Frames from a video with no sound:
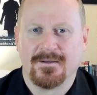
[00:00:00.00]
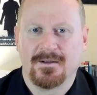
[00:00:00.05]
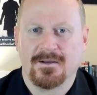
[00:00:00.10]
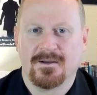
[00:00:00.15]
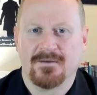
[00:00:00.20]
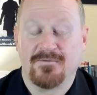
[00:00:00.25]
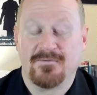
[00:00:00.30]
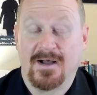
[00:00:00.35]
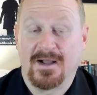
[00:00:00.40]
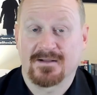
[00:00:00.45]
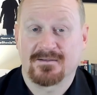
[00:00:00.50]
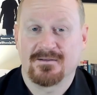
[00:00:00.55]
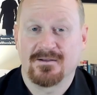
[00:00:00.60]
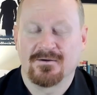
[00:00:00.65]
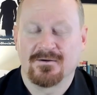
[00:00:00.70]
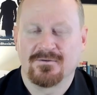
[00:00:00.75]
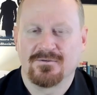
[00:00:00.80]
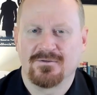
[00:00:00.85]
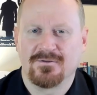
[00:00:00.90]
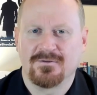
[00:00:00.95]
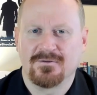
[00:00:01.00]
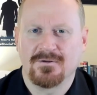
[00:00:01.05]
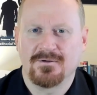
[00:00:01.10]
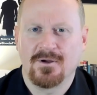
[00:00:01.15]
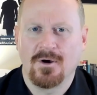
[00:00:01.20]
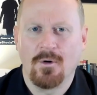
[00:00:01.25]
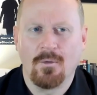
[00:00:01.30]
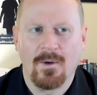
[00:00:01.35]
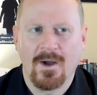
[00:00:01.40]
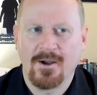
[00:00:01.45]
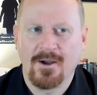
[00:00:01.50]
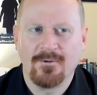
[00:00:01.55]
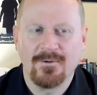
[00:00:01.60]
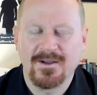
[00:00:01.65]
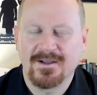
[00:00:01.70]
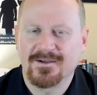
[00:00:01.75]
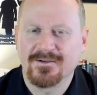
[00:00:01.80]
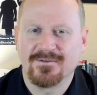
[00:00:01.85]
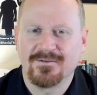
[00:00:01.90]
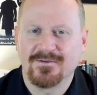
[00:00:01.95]
In fact, there's no way
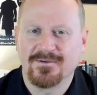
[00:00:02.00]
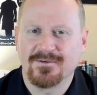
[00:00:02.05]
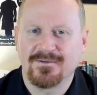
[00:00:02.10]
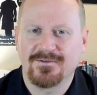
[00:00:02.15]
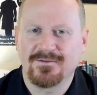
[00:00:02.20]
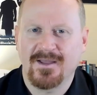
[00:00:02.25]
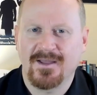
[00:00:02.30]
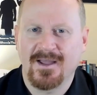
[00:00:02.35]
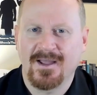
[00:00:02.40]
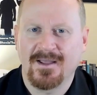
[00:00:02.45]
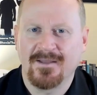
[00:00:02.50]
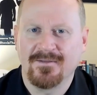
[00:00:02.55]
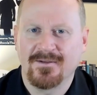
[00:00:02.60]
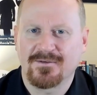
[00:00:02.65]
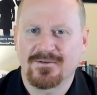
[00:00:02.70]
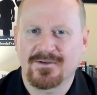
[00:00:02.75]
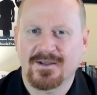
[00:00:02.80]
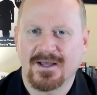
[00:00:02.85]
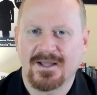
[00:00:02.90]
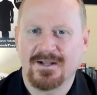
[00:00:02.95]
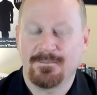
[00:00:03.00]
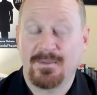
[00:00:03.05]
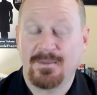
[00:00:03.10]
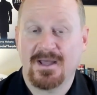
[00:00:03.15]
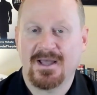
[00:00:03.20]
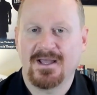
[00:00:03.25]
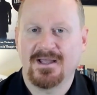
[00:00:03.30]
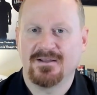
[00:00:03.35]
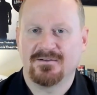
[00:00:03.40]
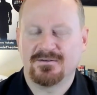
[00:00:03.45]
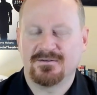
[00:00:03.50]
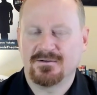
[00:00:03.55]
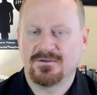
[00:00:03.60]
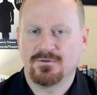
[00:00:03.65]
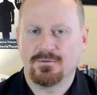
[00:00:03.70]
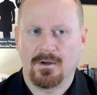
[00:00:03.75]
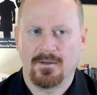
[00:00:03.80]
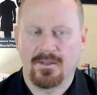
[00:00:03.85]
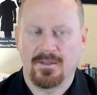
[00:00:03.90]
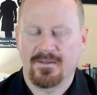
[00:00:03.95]
we could sustain this kind of pace and
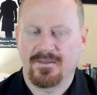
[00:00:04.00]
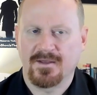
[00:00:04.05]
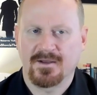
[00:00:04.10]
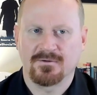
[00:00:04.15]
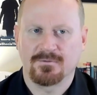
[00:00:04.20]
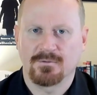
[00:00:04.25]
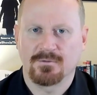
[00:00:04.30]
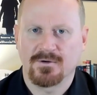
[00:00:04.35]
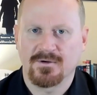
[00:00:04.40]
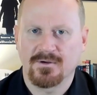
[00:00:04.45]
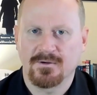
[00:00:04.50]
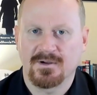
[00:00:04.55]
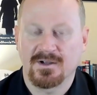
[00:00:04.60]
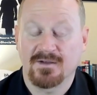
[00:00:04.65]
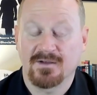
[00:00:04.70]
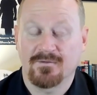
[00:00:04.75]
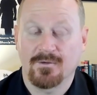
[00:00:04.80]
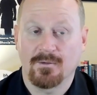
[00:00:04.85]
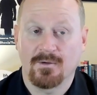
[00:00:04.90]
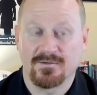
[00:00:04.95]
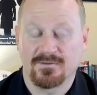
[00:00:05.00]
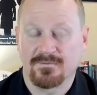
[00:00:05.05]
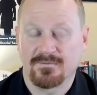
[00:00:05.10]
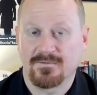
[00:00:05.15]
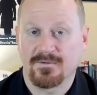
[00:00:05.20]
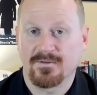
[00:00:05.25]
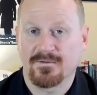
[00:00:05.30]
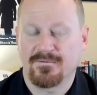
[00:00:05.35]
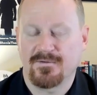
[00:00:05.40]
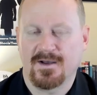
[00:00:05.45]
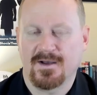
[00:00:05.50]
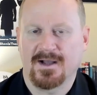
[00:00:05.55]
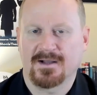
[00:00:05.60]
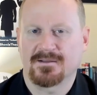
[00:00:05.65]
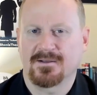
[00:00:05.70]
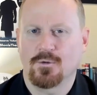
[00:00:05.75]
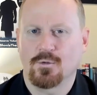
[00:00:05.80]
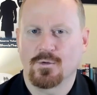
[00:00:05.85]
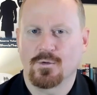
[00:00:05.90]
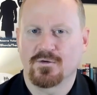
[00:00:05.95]
do all the things we're doing if it wasn't for the
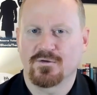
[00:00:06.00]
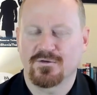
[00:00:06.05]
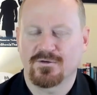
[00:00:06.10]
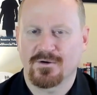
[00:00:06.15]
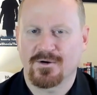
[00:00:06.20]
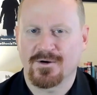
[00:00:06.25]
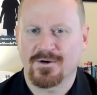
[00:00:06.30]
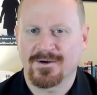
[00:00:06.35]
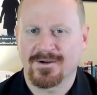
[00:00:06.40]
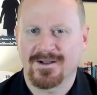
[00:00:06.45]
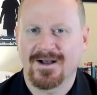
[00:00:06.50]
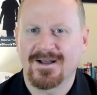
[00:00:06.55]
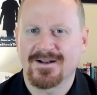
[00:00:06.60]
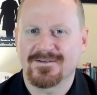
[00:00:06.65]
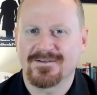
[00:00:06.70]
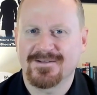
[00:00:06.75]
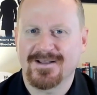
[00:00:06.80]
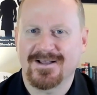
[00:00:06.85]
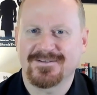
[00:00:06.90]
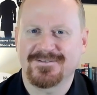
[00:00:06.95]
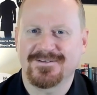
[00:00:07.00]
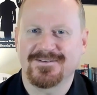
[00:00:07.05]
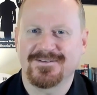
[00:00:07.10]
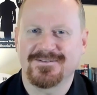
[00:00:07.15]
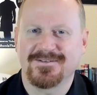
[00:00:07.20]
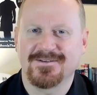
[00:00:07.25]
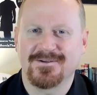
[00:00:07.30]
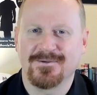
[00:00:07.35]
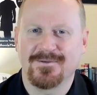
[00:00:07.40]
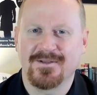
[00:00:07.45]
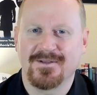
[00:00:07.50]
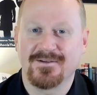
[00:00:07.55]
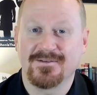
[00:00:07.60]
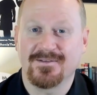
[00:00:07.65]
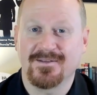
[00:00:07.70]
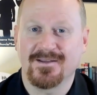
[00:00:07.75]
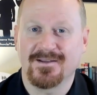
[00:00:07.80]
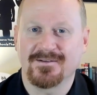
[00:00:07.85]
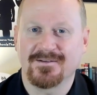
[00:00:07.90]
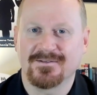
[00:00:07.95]
fact that we're certain God has asked us to do
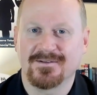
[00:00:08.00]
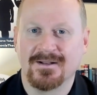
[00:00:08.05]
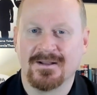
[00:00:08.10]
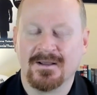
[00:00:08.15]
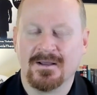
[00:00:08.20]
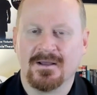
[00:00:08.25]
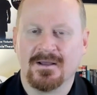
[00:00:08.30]
these things, and